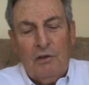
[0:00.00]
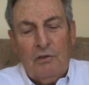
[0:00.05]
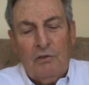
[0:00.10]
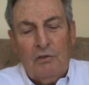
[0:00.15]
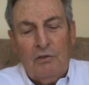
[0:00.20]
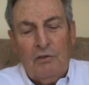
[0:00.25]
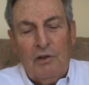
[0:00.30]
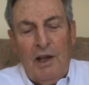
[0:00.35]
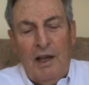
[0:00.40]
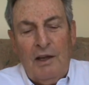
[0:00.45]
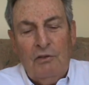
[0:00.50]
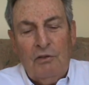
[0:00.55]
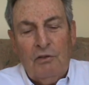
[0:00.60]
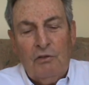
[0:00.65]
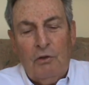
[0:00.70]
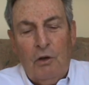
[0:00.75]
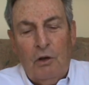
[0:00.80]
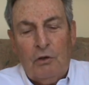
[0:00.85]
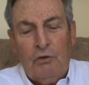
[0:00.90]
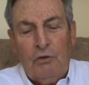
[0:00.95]
Sage
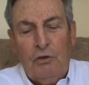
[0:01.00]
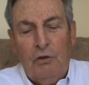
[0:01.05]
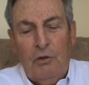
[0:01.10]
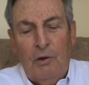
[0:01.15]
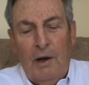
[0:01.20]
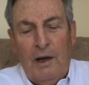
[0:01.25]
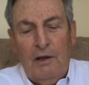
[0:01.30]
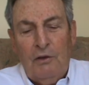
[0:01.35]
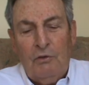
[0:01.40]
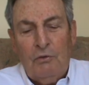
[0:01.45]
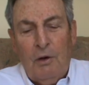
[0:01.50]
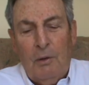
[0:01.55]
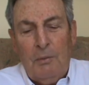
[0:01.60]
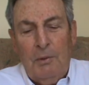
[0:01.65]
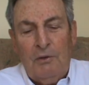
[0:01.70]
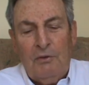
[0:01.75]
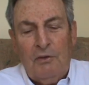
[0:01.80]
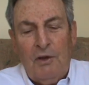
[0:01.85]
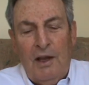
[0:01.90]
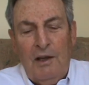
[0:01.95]
has got 2 runners,
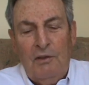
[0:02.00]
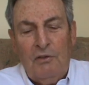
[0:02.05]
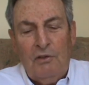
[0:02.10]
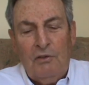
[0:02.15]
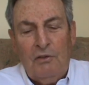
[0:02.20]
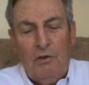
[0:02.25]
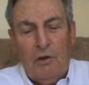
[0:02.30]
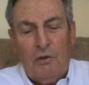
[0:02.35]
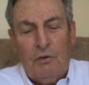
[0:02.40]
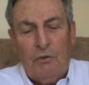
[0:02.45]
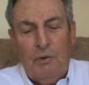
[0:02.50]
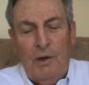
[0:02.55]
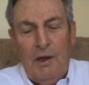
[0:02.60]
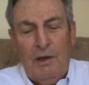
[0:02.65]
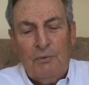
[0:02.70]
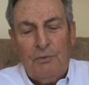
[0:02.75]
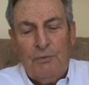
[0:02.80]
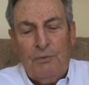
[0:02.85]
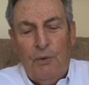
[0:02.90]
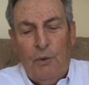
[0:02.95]
Robbie Sage. He's got 3
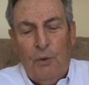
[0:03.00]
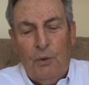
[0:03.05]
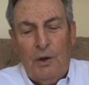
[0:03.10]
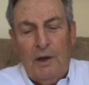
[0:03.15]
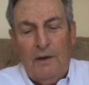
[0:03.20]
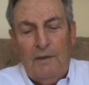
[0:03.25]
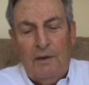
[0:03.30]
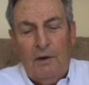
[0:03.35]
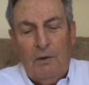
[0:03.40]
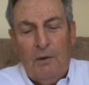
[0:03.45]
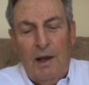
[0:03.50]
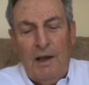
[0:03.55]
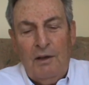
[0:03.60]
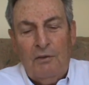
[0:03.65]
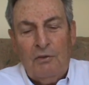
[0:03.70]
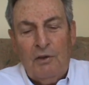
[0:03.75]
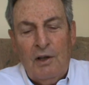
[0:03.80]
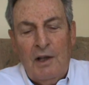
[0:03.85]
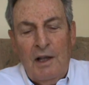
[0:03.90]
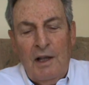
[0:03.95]
and 4 in the
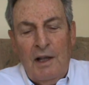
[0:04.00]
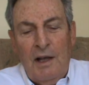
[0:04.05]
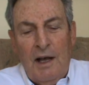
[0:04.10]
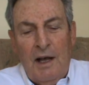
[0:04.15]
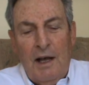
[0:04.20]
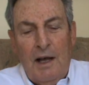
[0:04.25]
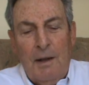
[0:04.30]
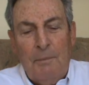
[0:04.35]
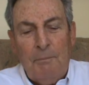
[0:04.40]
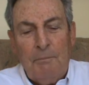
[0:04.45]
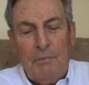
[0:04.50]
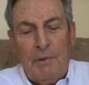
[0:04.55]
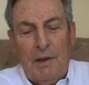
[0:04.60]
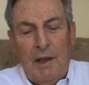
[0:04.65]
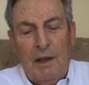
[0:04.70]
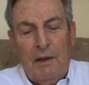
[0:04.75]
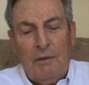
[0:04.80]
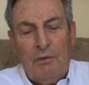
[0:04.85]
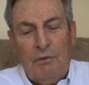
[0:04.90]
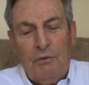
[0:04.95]
race.
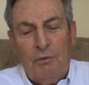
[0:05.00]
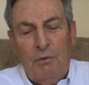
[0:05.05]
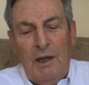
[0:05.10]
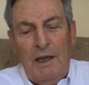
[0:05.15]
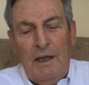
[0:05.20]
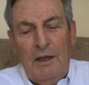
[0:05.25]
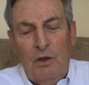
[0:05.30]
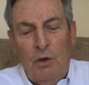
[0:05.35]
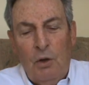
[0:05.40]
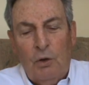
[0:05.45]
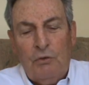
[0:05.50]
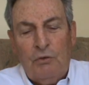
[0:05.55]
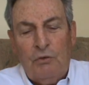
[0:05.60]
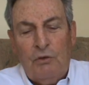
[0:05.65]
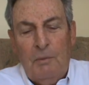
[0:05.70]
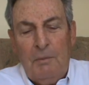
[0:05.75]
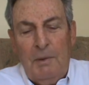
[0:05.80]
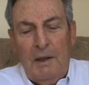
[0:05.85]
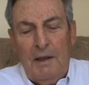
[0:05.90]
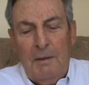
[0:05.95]
3 looks
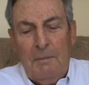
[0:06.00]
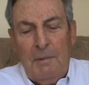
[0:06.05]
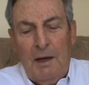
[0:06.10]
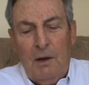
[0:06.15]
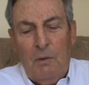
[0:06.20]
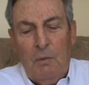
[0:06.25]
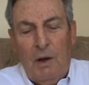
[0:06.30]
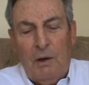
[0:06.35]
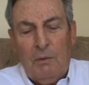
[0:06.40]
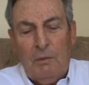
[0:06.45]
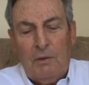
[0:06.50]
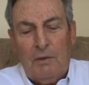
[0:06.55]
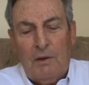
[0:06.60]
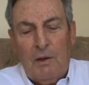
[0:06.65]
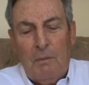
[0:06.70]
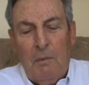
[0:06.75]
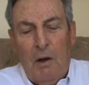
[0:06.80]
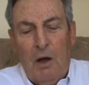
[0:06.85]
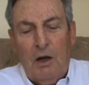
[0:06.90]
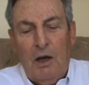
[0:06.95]
to be the better one with
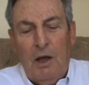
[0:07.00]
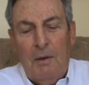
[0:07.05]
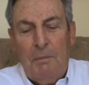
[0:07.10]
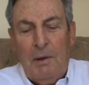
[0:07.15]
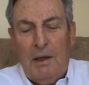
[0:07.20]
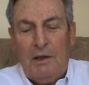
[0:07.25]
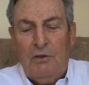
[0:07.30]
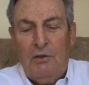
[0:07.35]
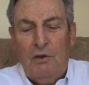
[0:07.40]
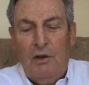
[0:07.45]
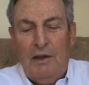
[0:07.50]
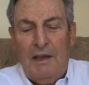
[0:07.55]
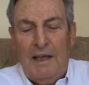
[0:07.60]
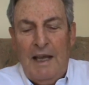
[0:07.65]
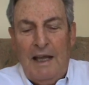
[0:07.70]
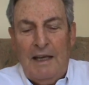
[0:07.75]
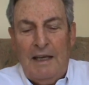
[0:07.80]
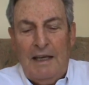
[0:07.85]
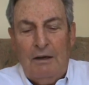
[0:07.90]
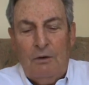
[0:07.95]
Kamala, but
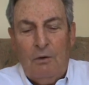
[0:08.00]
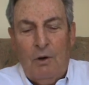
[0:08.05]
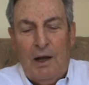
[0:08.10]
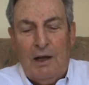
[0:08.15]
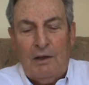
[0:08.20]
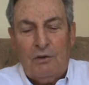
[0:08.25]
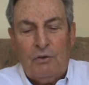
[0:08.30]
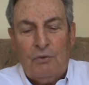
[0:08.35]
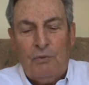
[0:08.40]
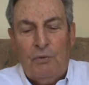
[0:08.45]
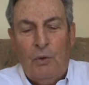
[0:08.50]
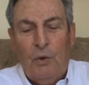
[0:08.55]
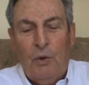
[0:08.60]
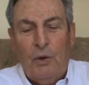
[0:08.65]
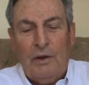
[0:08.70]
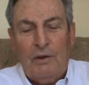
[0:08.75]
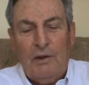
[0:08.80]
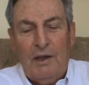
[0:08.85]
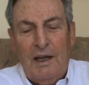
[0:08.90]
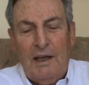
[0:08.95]
Yeni rides
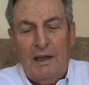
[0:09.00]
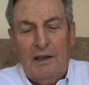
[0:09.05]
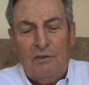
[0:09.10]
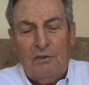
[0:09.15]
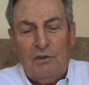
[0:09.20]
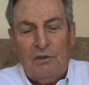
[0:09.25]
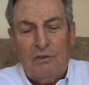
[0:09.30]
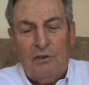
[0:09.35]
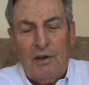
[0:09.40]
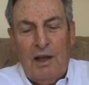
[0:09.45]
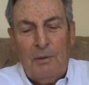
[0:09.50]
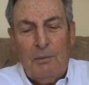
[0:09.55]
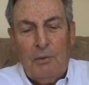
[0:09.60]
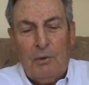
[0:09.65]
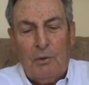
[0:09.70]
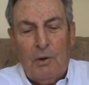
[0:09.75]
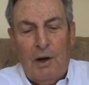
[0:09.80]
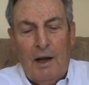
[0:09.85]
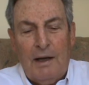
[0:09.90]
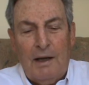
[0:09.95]
4, and Yeni's a
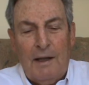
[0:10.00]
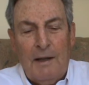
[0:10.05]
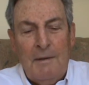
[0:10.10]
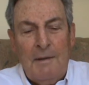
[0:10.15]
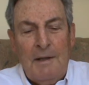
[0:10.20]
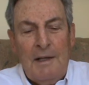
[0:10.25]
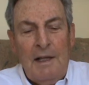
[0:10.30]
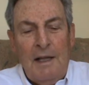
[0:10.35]
stable rider.